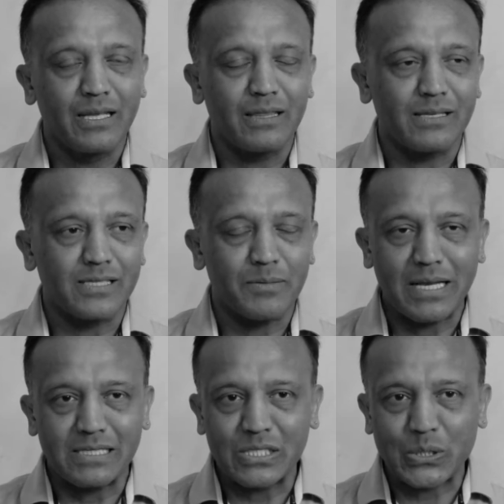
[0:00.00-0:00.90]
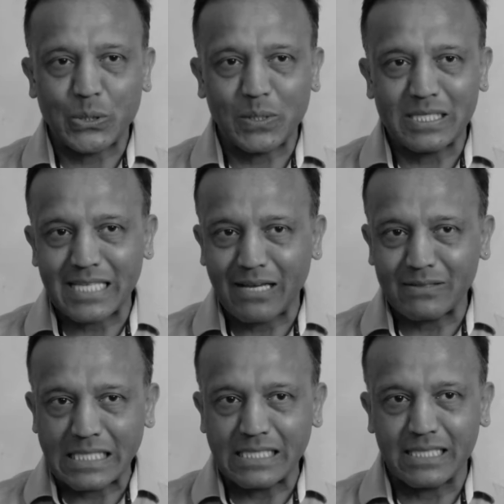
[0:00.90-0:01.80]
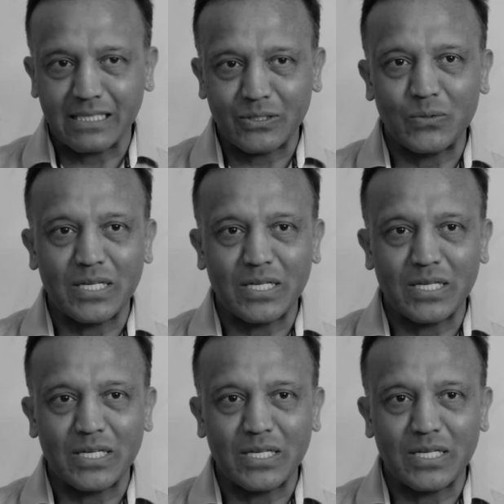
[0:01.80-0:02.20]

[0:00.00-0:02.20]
There's an amazing school in South India called